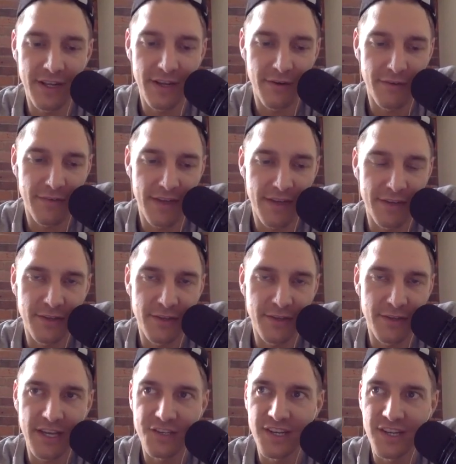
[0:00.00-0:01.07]
of
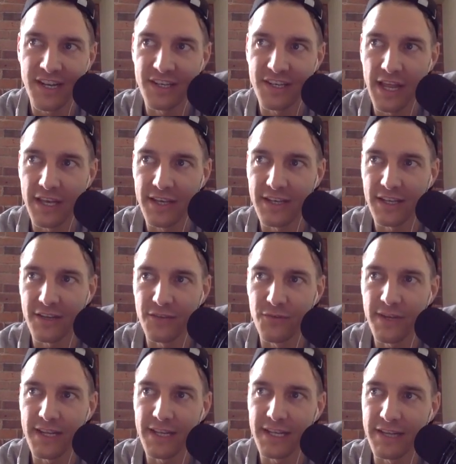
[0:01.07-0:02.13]
education and like
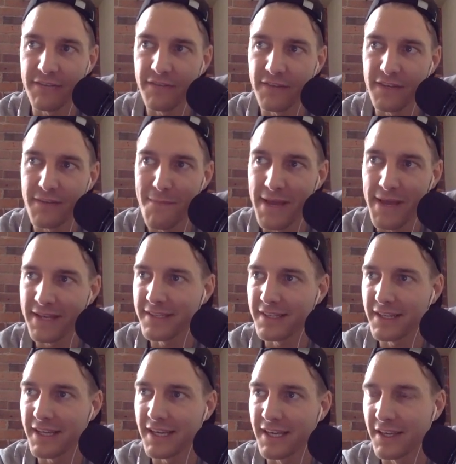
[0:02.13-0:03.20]
really
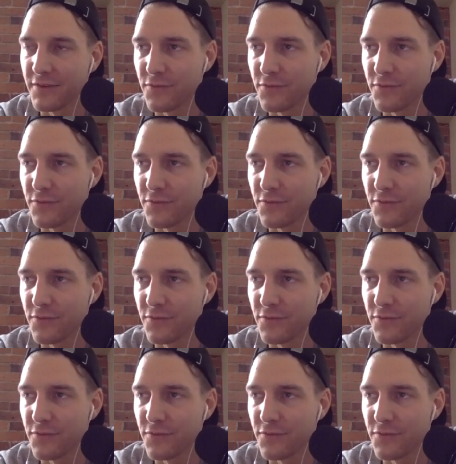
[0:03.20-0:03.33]
fundamentally